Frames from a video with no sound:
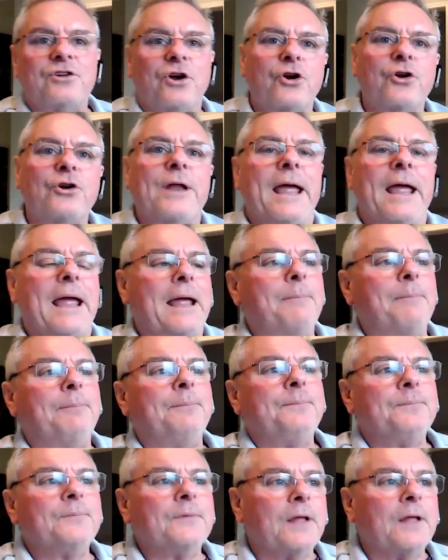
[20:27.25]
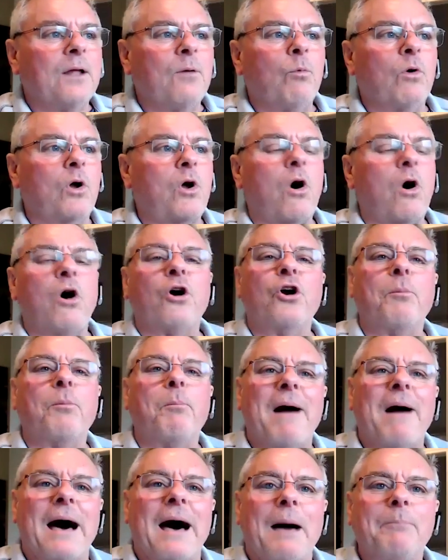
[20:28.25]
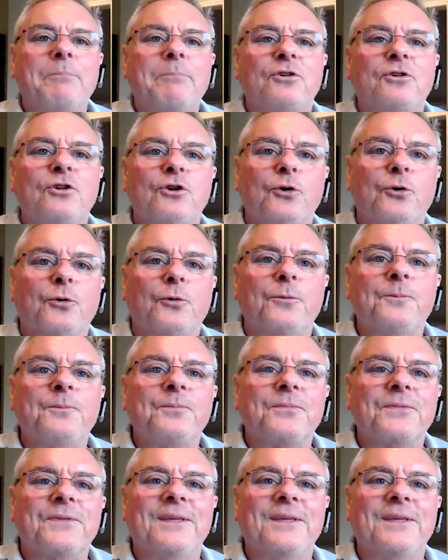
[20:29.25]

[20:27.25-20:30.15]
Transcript: her name. We'll call her Bob too.